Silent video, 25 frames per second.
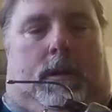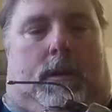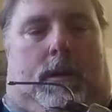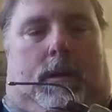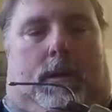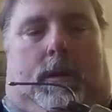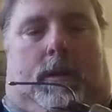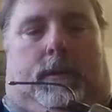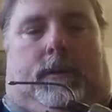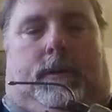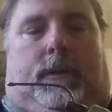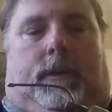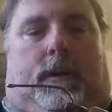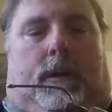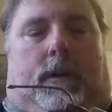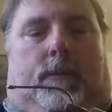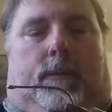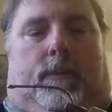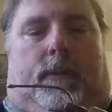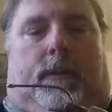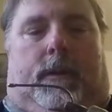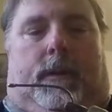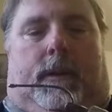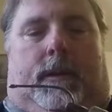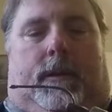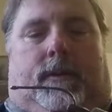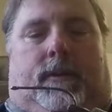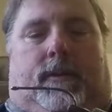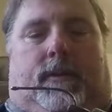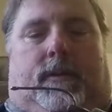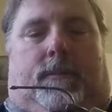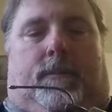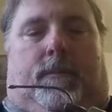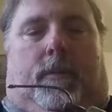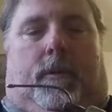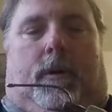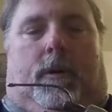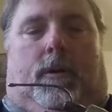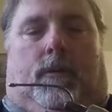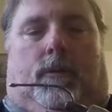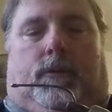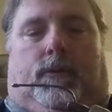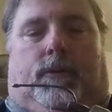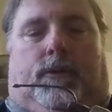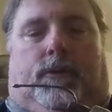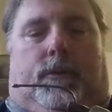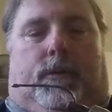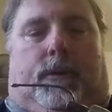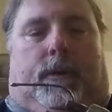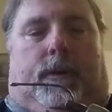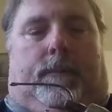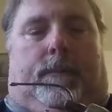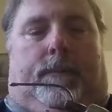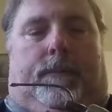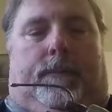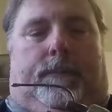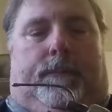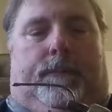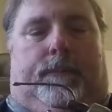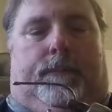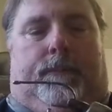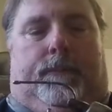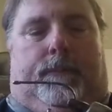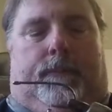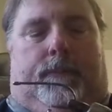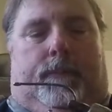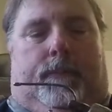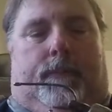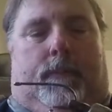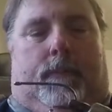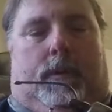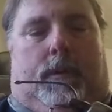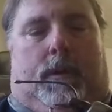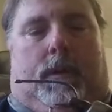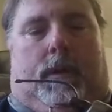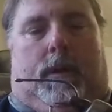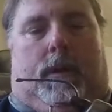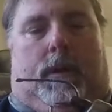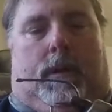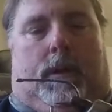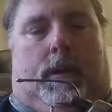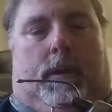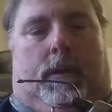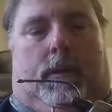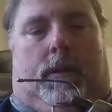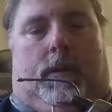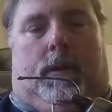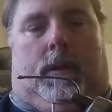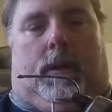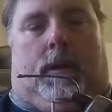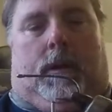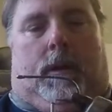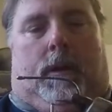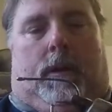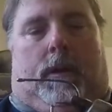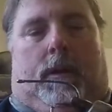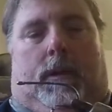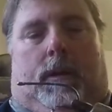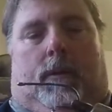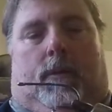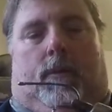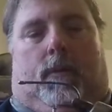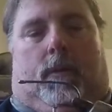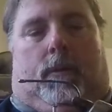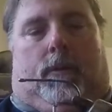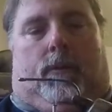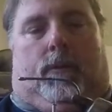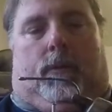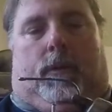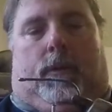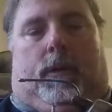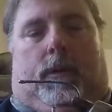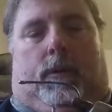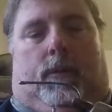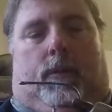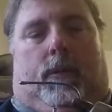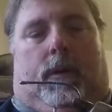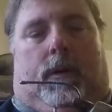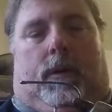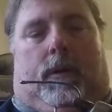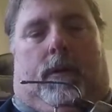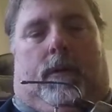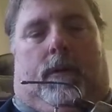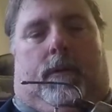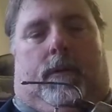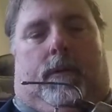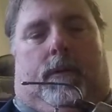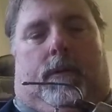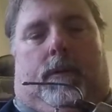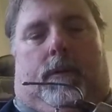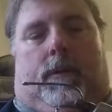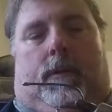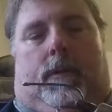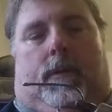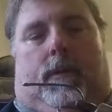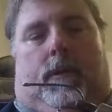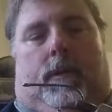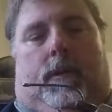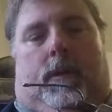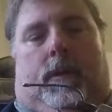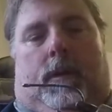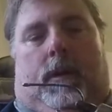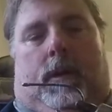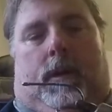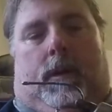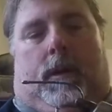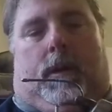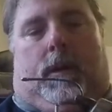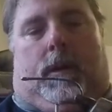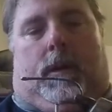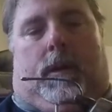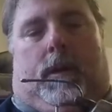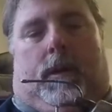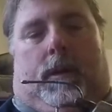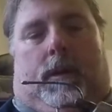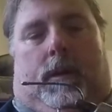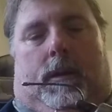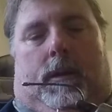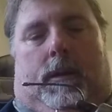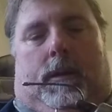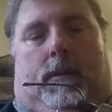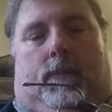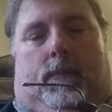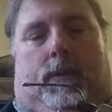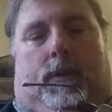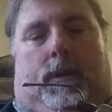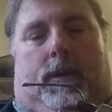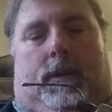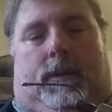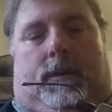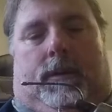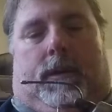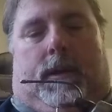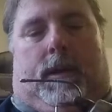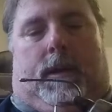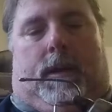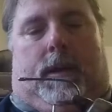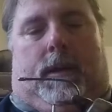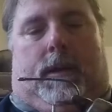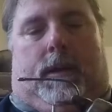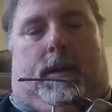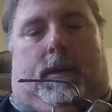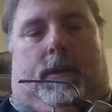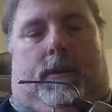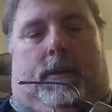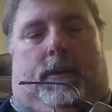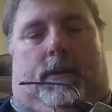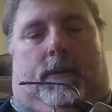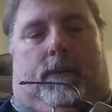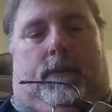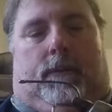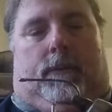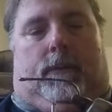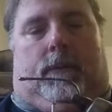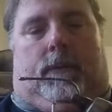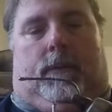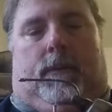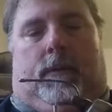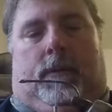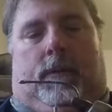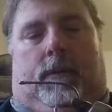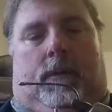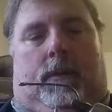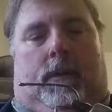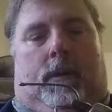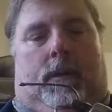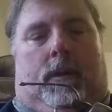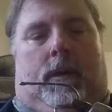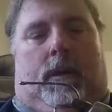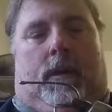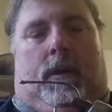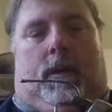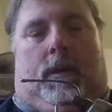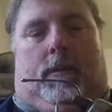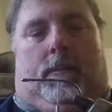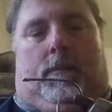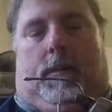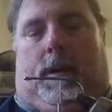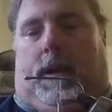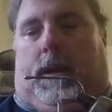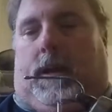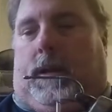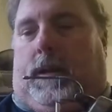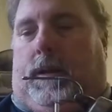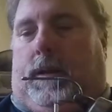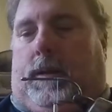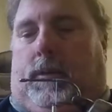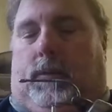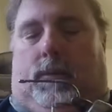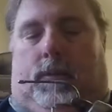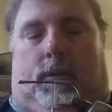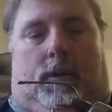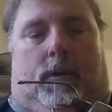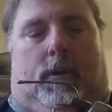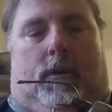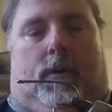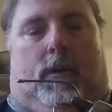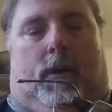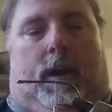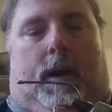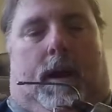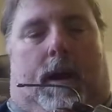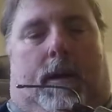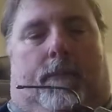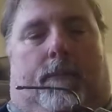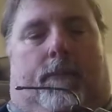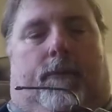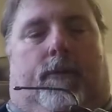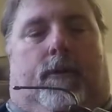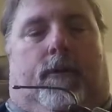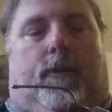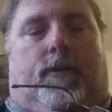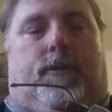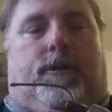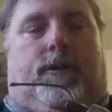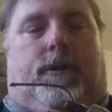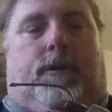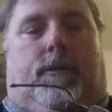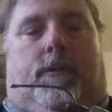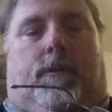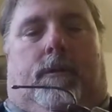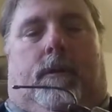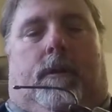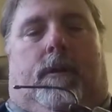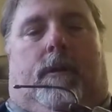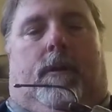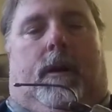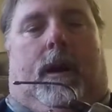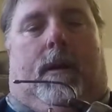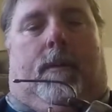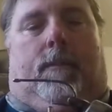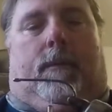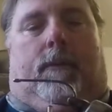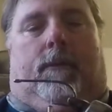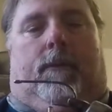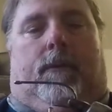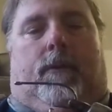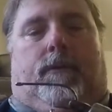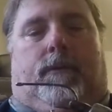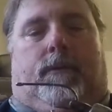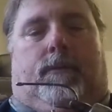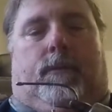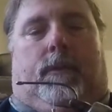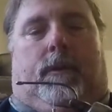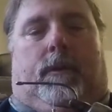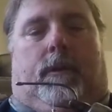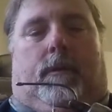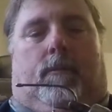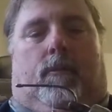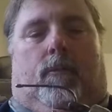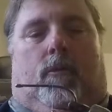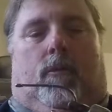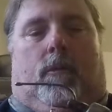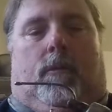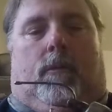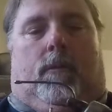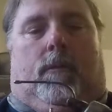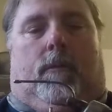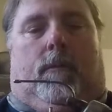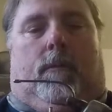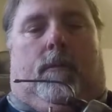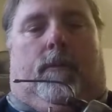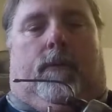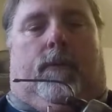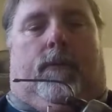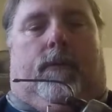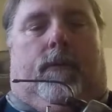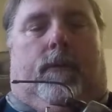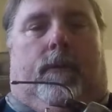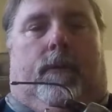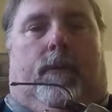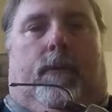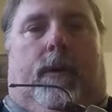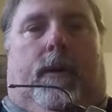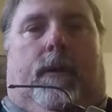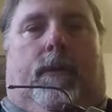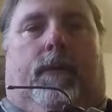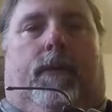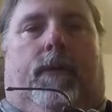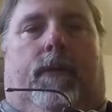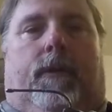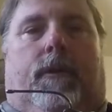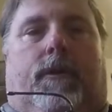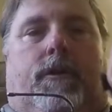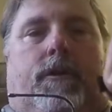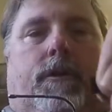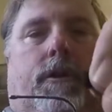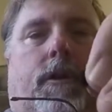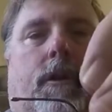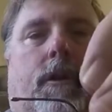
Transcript: I started with it as a sparkle shrimp, and they work really well. And then we decided to make it into a crab version, or a crabby version, with a little more oomph for the redfish.